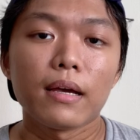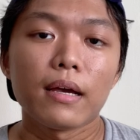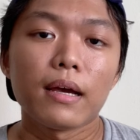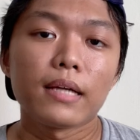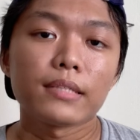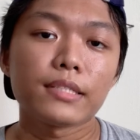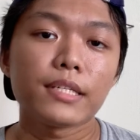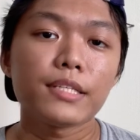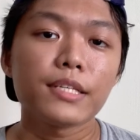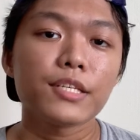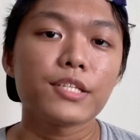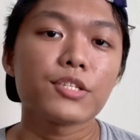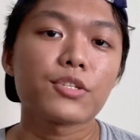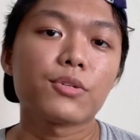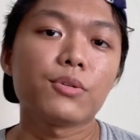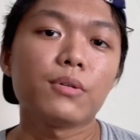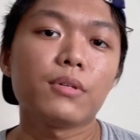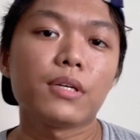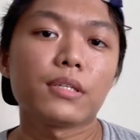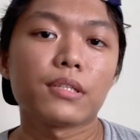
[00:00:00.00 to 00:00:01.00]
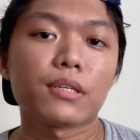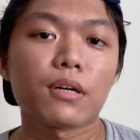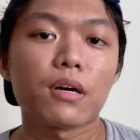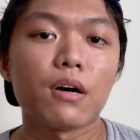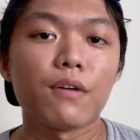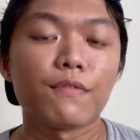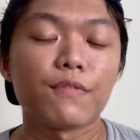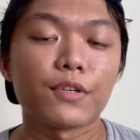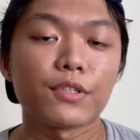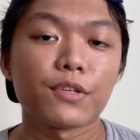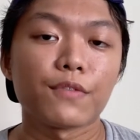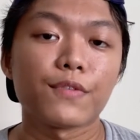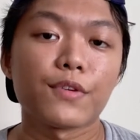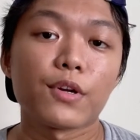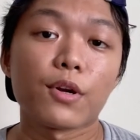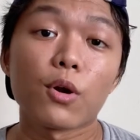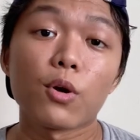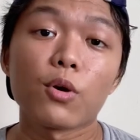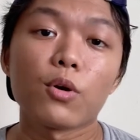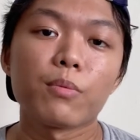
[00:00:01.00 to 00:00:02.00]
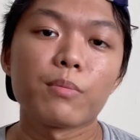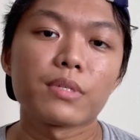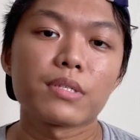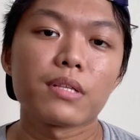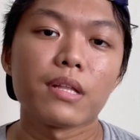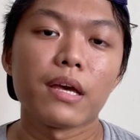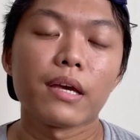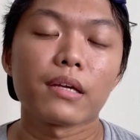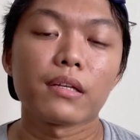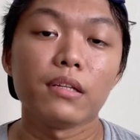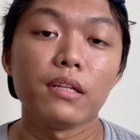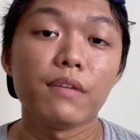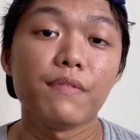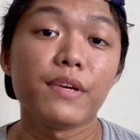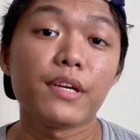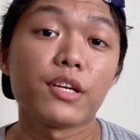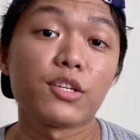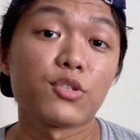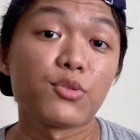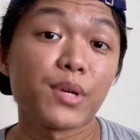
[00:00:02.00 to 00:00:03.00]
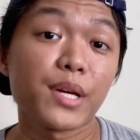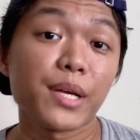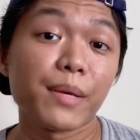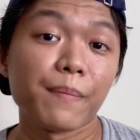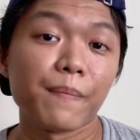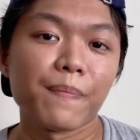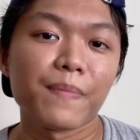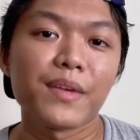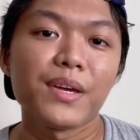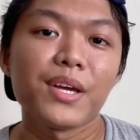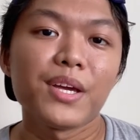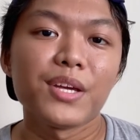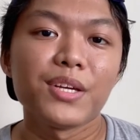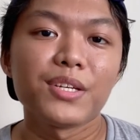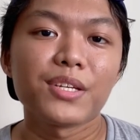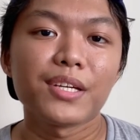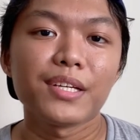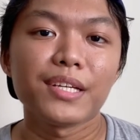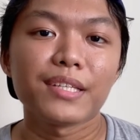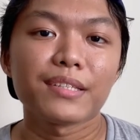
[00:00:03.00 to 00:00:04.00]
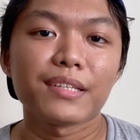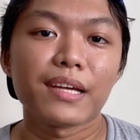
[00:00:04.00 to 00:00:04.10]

Attending school at the comfort of your home is like living a dream. You can eat